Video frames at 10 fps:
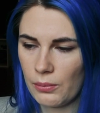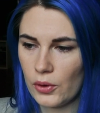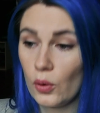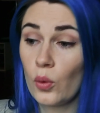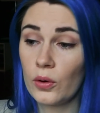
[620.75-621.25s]

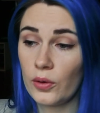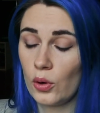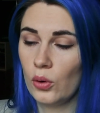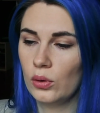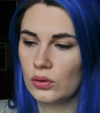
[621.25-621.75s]
member or
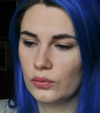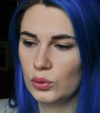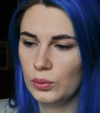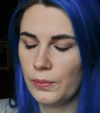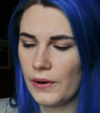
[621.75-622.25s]
the whole
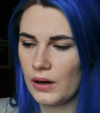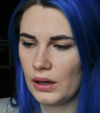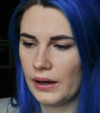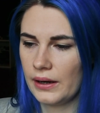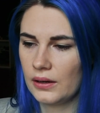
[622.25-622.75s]
group, not
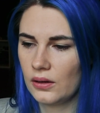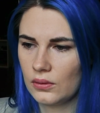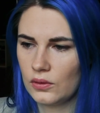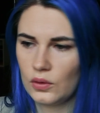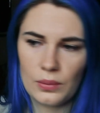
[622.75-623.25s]
like
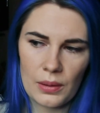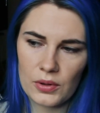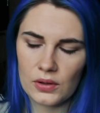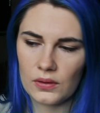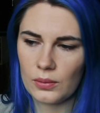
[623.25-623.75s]
2
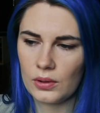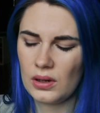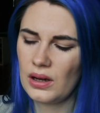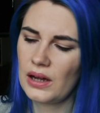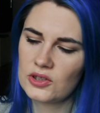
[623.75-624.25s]
members or what.
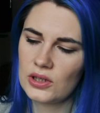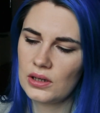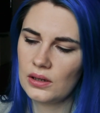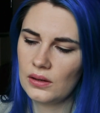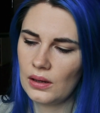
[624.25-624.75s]

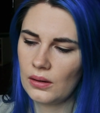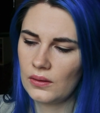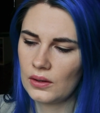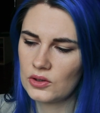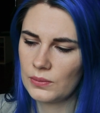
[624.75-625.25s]
Actually, in that
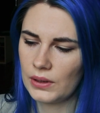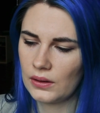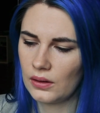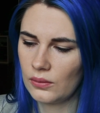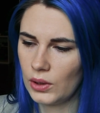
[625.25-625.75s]
section back
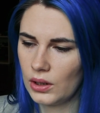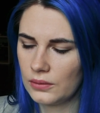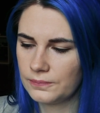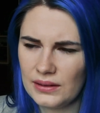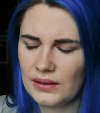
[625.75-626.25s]
there, we
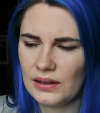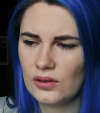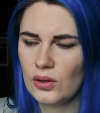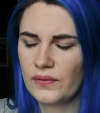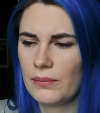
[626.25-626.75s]
are. I
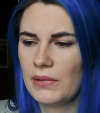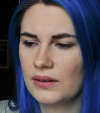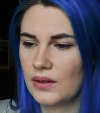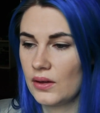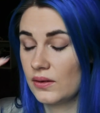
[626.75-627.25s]
don't know if that
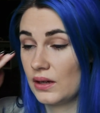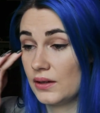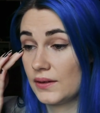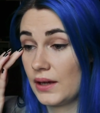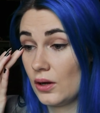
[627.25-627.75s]
makes sense that
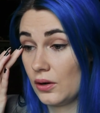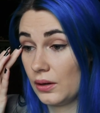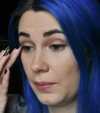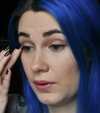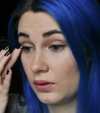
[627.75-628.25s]
it's
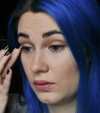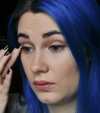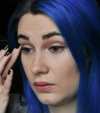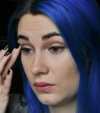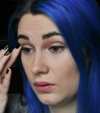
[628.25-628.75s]
chaotic, but
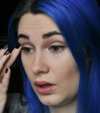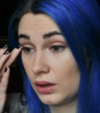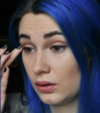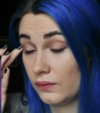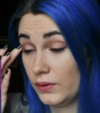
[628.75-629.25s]

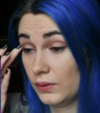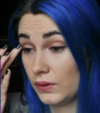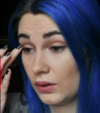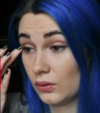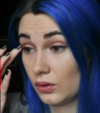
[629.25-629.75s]
not
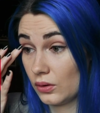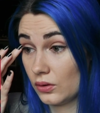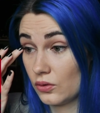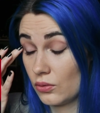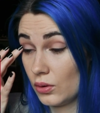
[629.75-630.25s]
confusing or
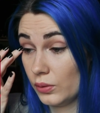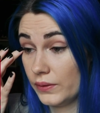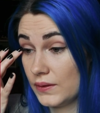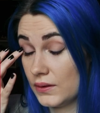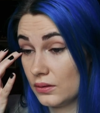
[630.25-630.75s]

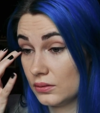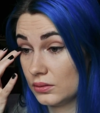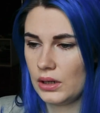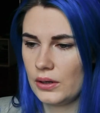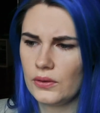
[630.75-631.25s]
controlled
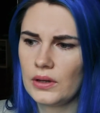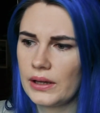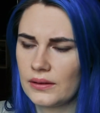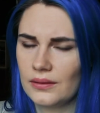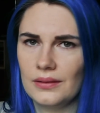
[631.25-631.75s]
still. I also
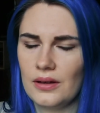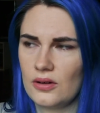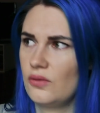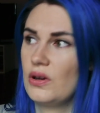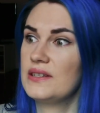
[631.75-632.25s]
like that
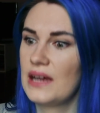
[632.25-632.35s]
they're great